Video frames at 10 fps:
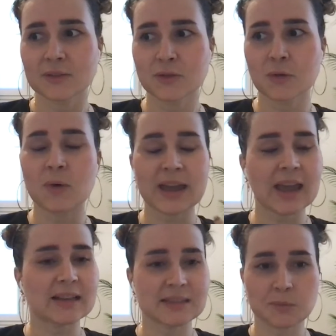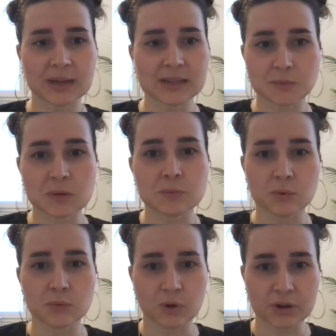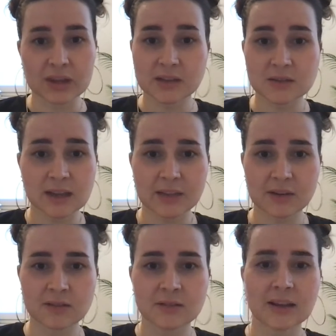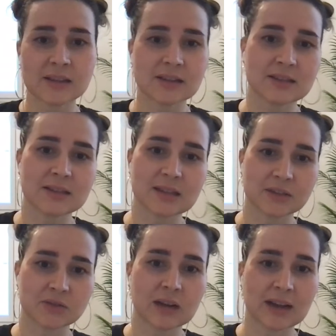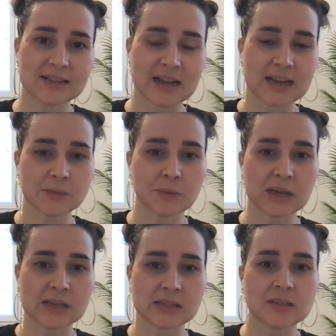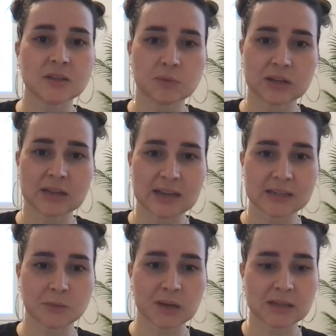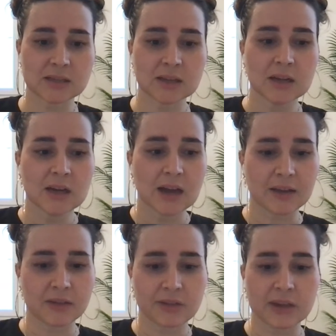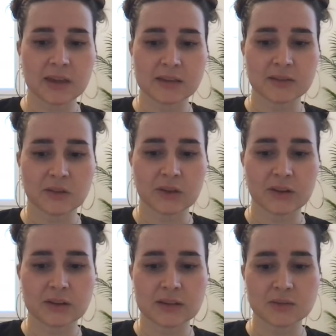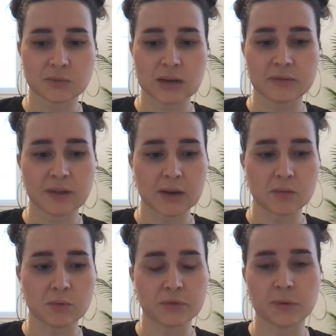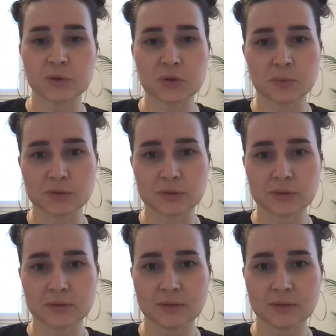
the way it has impacted people working together. Like, this decentralized aspect and distributed aspect, I think is really valuable from a human